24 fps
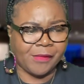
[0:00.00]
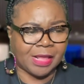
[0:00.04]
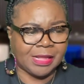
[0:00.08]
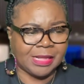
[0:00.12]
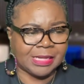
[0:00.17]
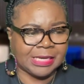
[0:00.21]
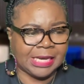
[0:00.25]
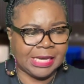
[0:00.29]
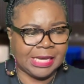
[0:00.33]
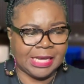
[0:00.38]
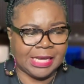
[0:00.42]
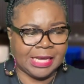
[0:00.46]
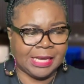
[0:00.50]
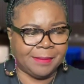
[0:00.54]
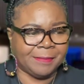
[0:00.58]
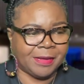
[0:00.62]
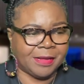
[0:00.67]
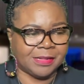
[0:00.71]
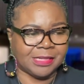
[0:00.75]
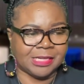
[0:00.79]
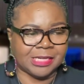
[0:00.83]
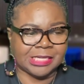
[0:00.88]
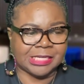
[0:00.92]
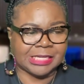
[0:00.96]
He
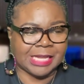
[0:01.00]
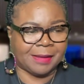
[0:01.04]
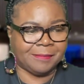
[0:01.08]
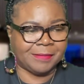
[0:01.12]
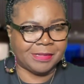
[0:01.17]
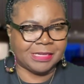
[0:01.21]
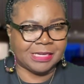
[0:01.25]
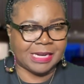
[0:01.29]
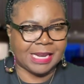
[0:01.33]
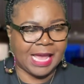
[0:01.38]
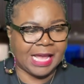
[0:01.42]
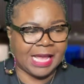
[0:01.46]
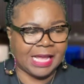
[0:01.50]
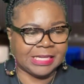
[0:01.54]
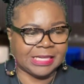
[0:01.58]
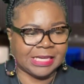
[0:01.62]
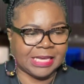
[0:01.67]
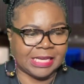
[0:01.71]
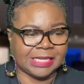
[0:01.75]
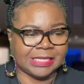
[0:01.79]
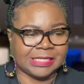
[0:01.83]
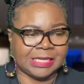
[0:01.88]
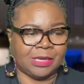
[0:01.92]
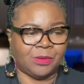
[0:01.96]
emailed this statement to the
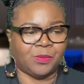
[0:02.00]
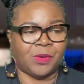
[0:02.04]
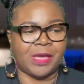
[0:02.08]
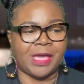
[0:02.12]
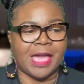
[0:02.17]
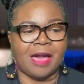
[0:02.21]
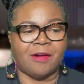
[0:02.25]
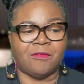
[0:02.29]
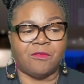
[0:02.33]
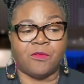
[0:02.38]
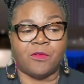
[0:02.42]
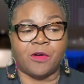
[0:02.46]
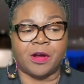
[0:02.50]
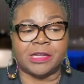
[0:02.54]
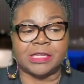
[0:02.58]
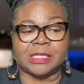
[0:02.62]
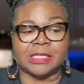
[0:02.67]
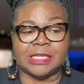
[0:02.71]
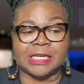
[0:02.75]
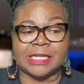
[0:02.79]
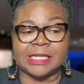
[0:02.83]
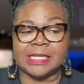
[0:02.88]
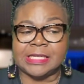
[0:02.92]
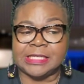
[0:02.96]
AJC. We have
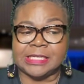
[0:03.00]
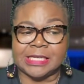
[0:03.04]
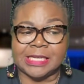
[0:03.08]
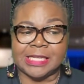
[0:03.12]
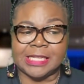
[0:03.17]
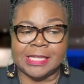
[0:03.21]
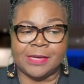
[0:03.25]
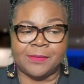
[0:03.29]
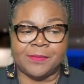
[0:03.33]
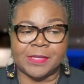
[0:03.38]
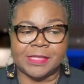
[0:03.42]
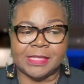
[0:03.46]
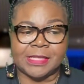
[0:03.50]
worked diligently with